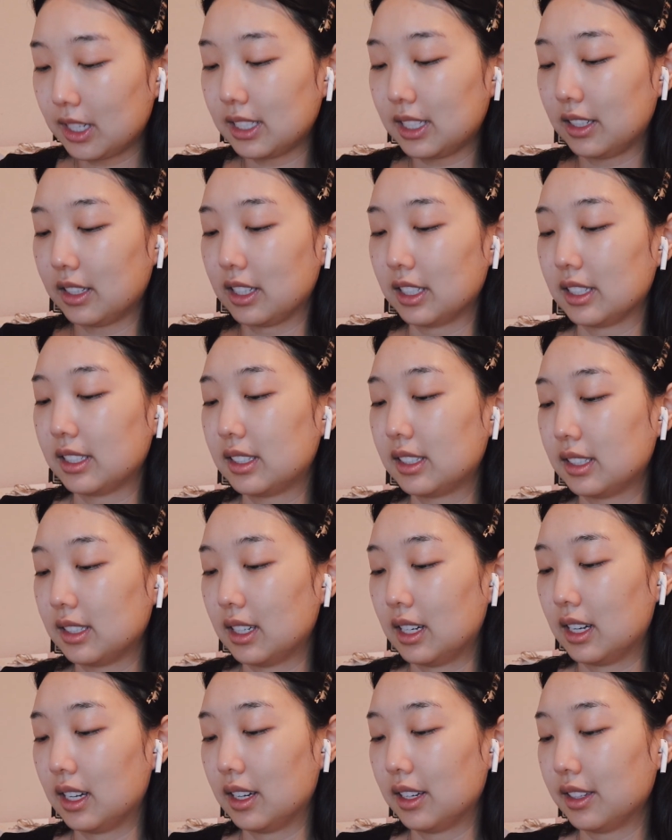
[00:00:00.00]
because of this,
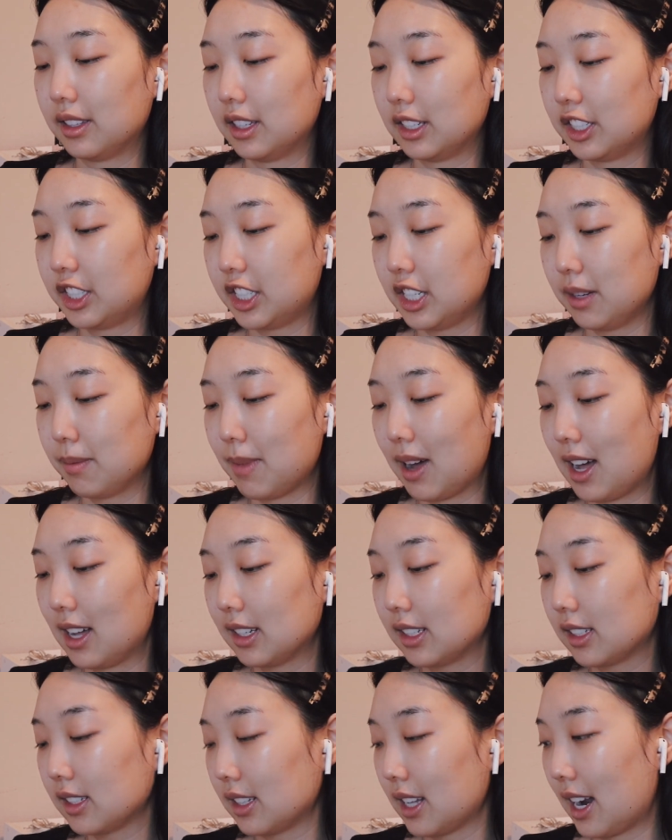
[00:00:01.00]
the sheet
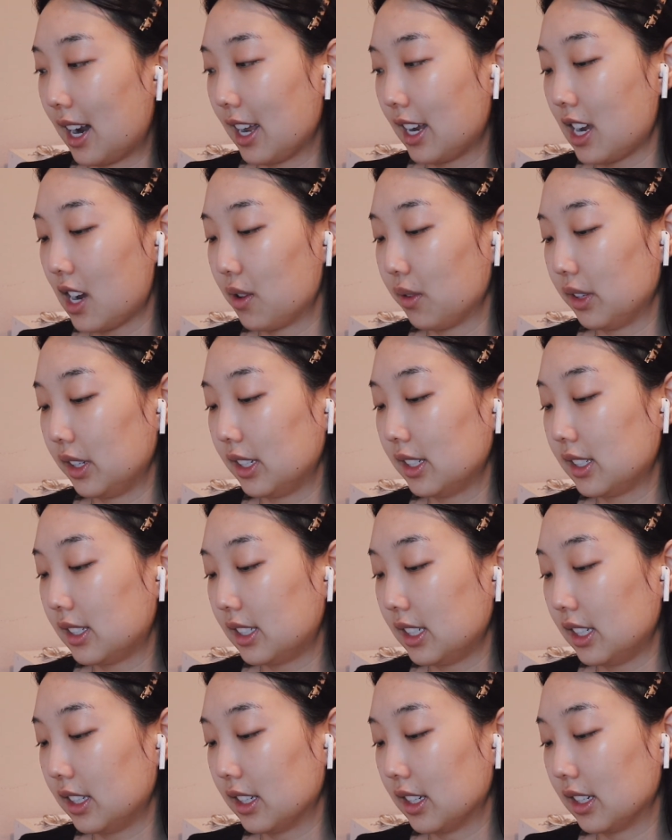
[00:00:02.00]
mask that I can't really
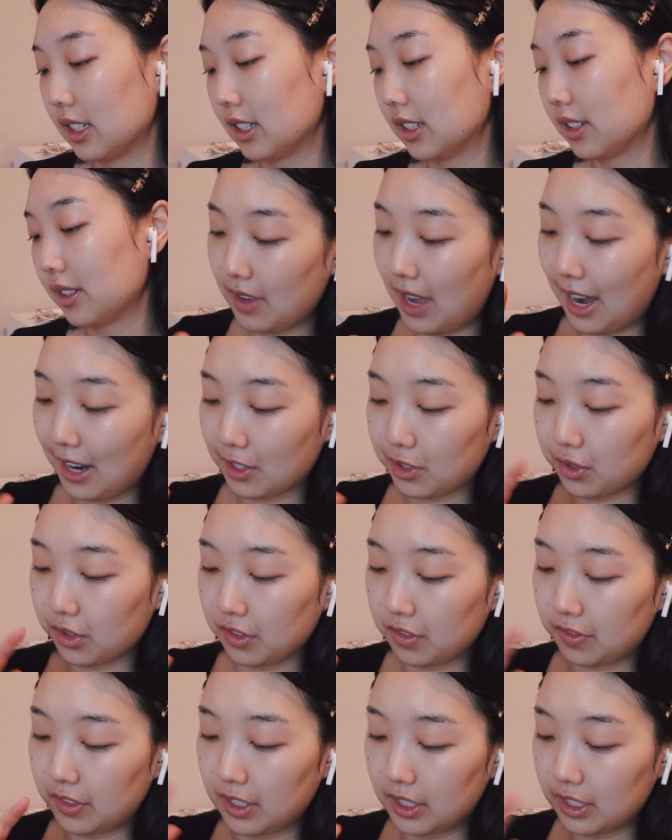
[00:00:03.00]
see the
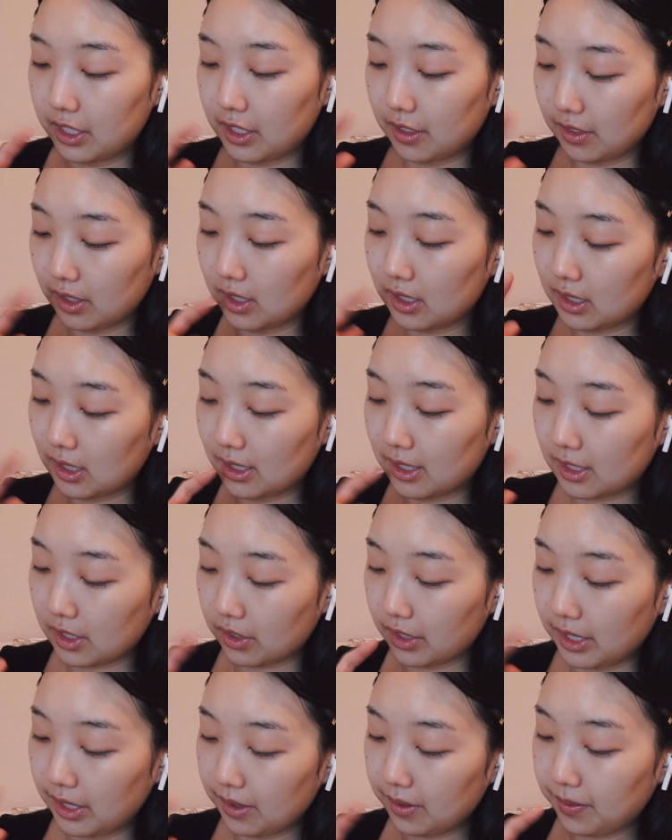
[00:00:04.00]
actual finish of the
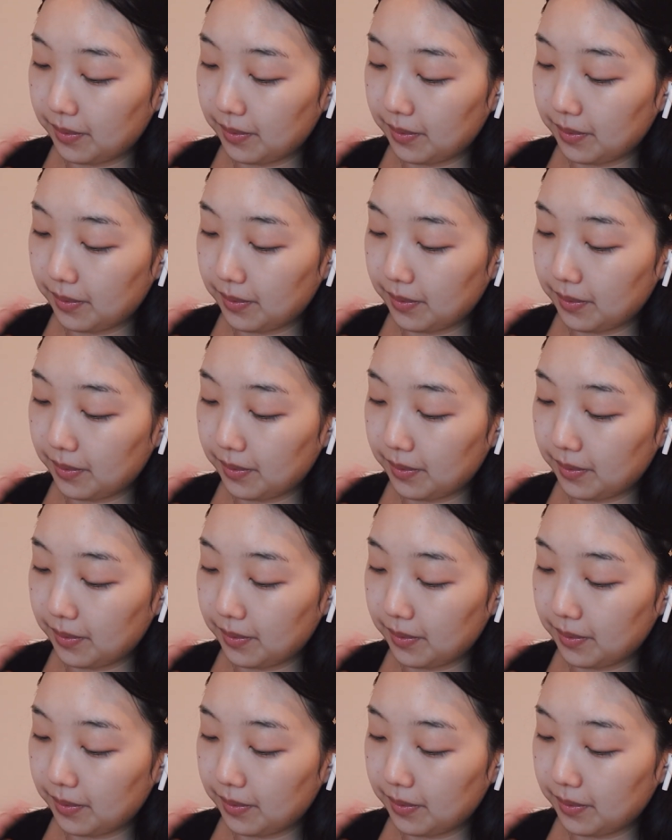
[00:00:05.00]
sunscreen.